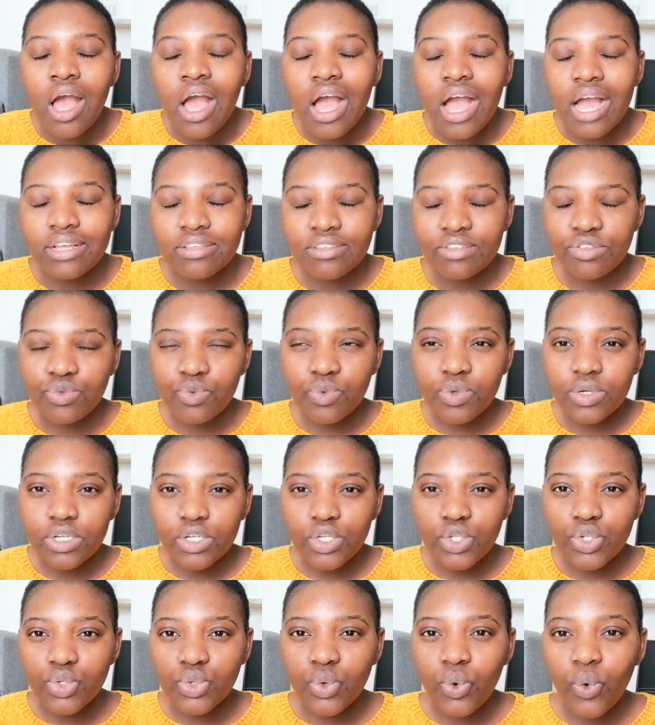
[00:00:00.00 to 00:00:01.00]
I just want
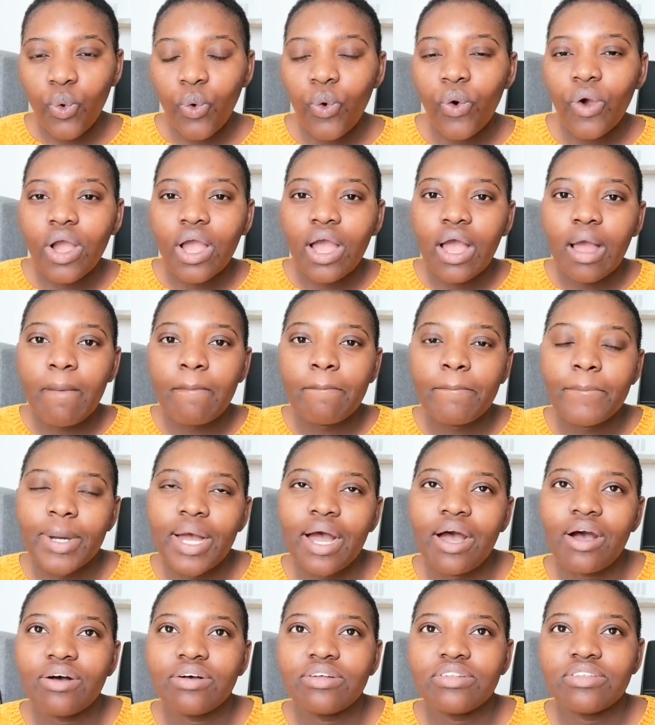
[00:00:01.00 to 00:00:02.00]
to talk
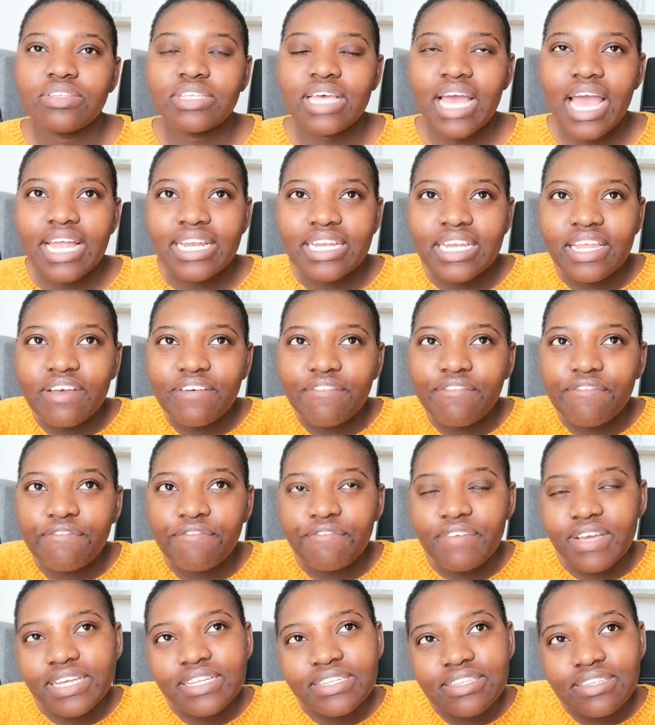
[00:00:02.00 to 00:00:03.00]
about an
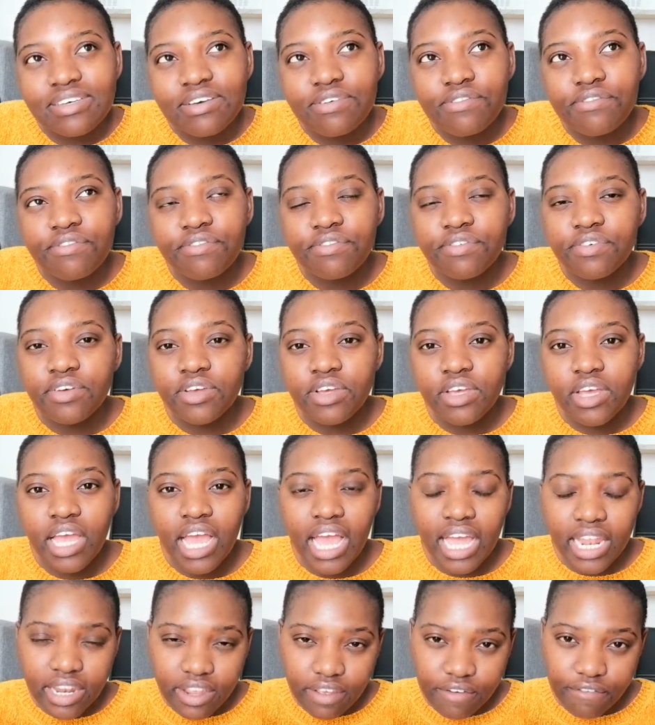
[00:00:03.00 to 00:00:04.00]
effective
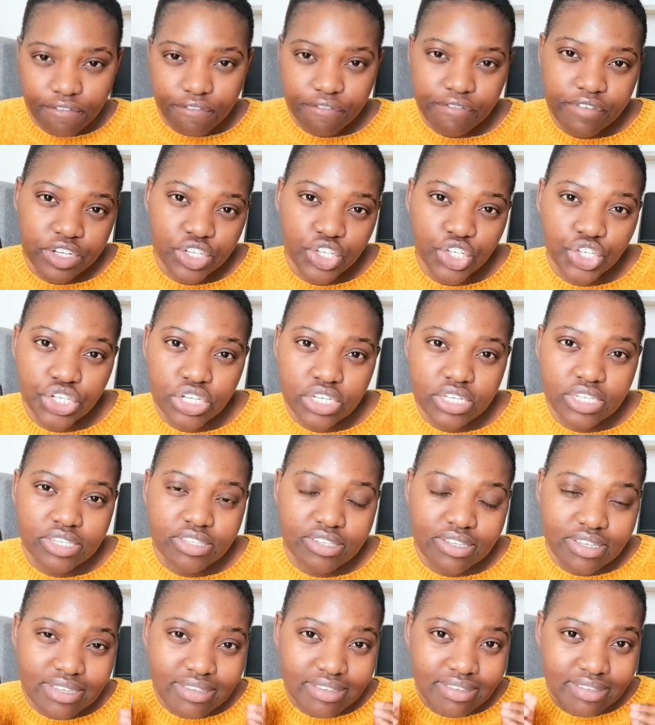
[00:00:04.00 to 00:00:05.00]
and efficient
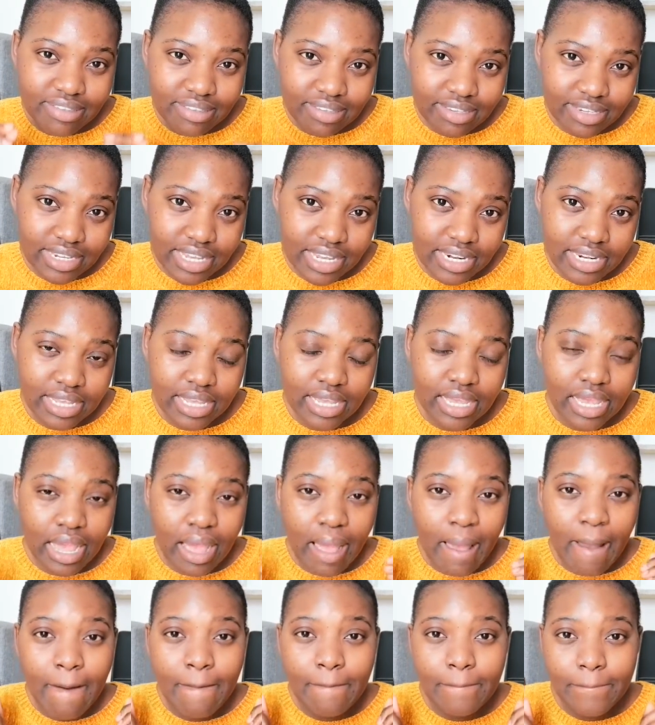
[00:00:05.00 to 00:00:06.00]
study
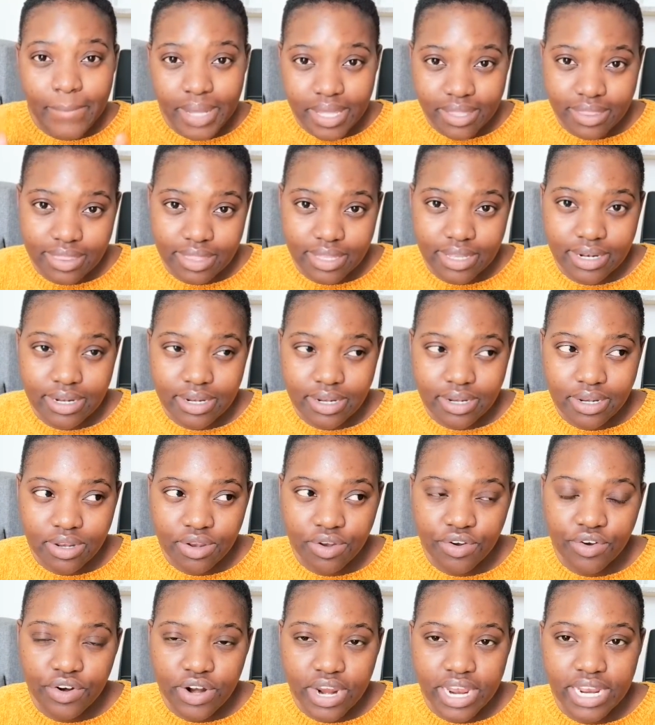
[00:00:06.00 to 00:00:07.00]
method,
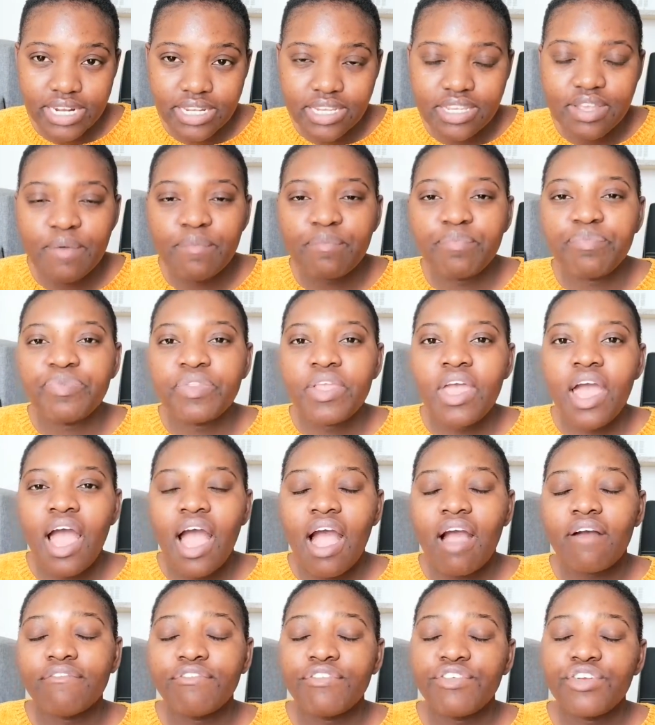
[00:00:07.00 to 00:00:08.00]
right?
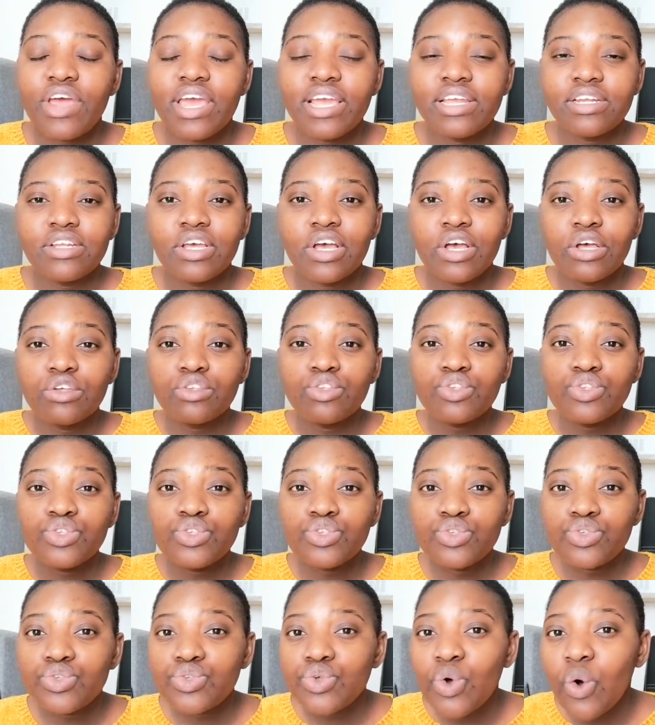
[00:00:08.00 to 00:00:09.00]
I've tried
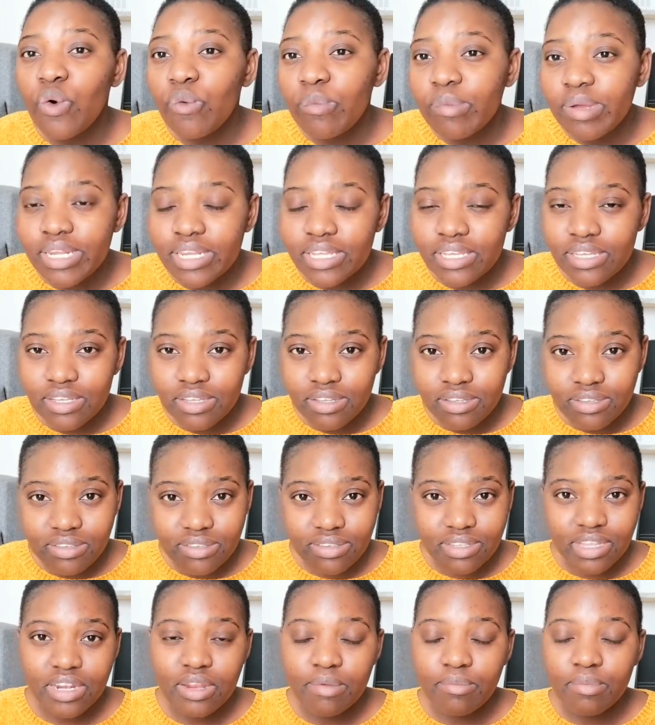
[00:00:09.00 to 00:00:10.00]
so many
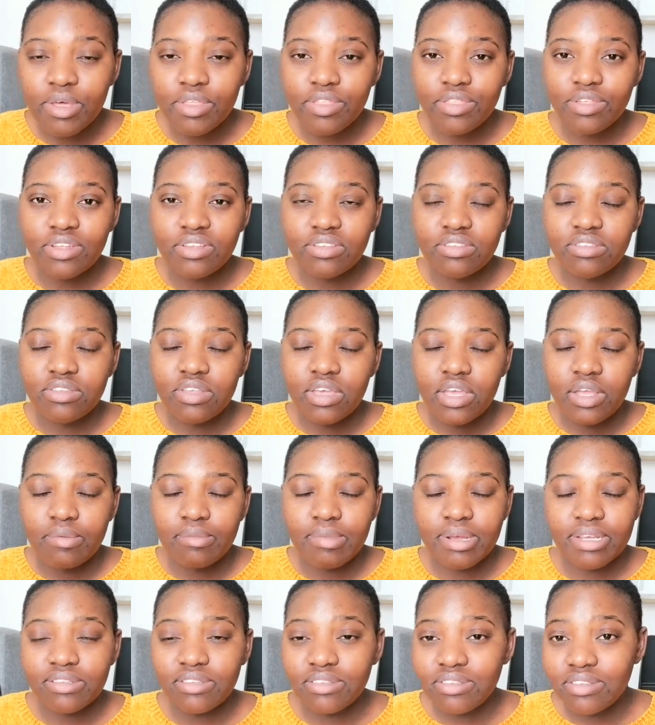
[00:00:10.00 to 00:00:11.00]
study methods in
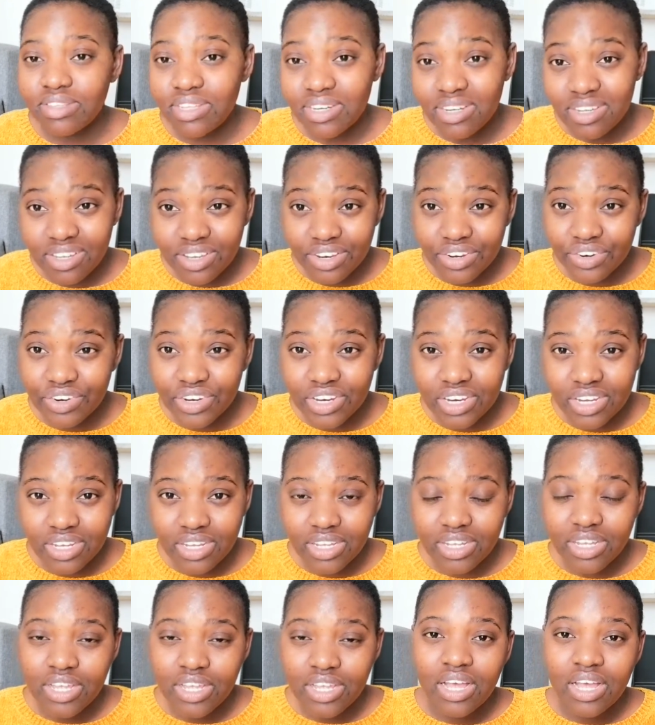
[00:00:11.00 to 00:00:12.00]
my study career.
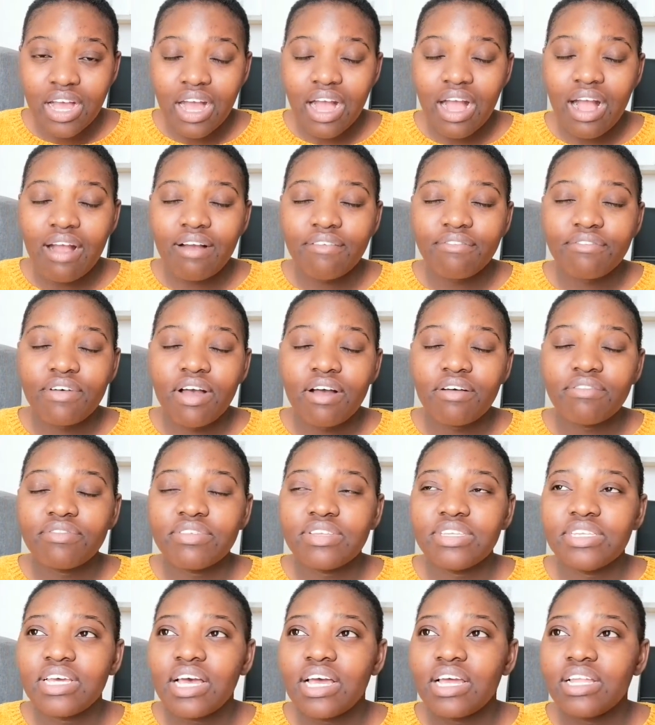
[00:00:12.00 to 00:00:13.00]
I've
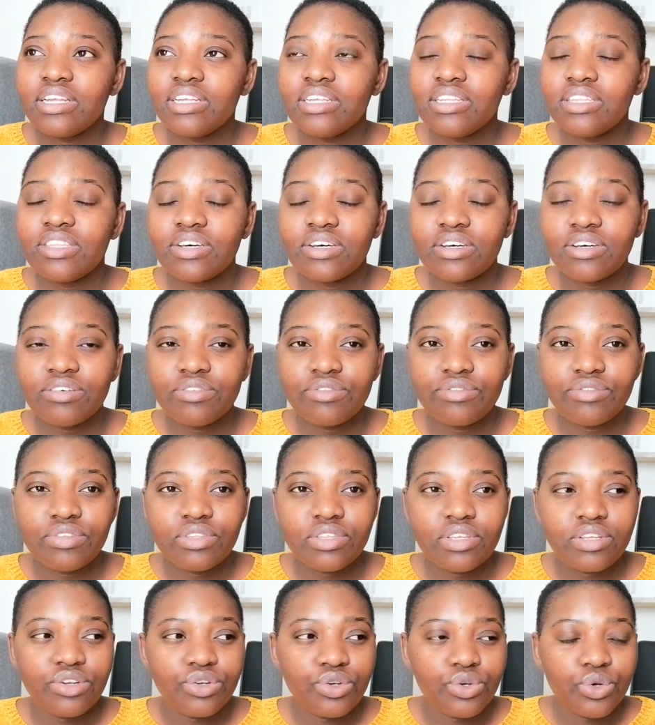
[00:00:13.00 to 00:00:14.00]
done
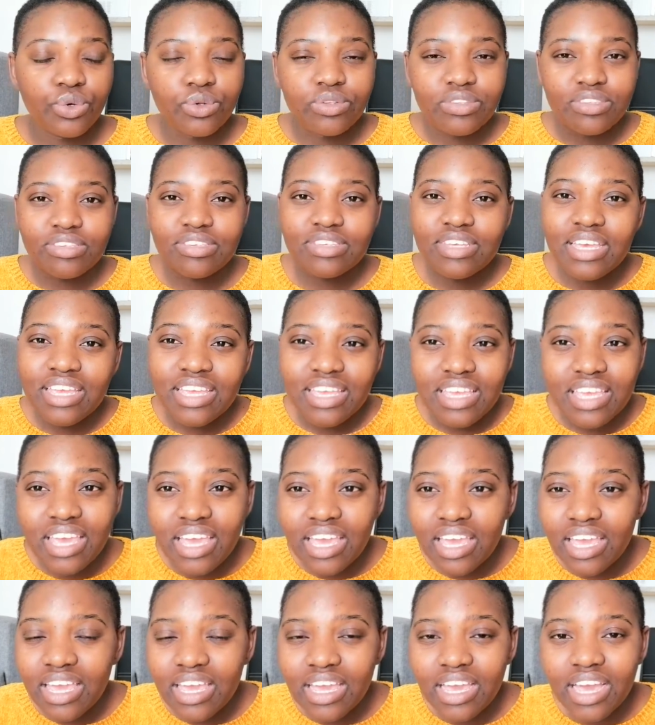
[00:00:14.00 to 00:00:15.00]
the notes
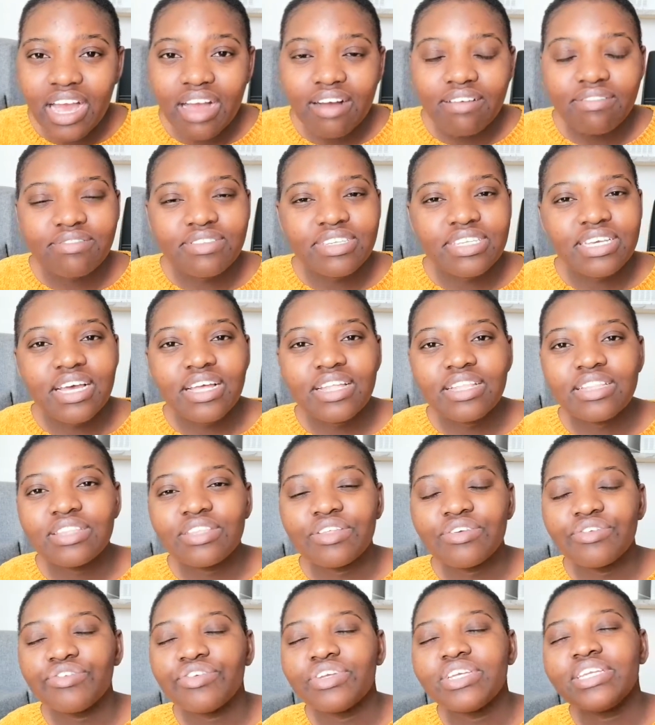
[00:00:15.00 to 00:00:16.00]
taking, I've done the
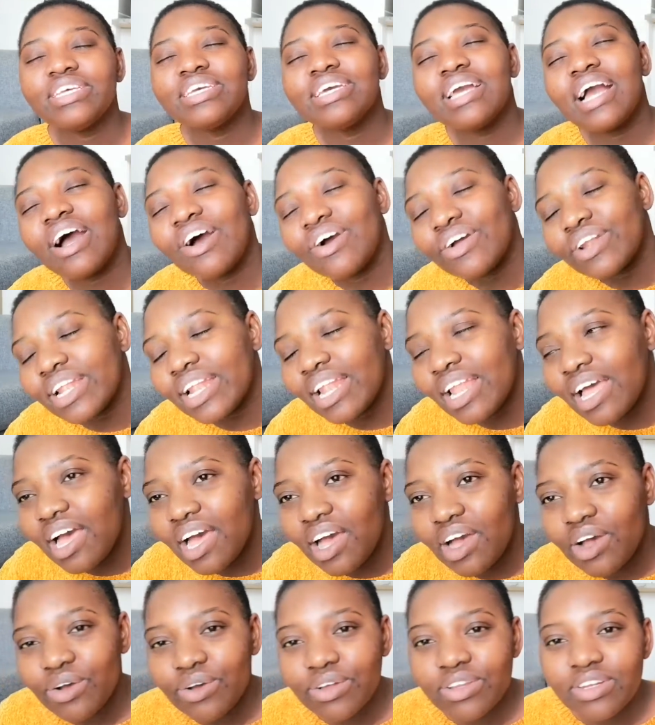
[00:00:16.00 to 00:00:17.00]
reading out
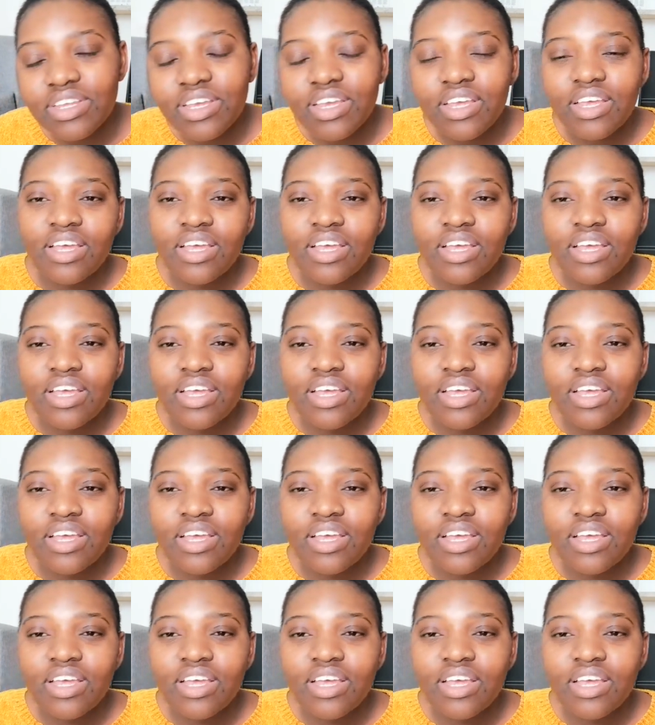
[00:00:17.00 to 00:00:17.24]
loud.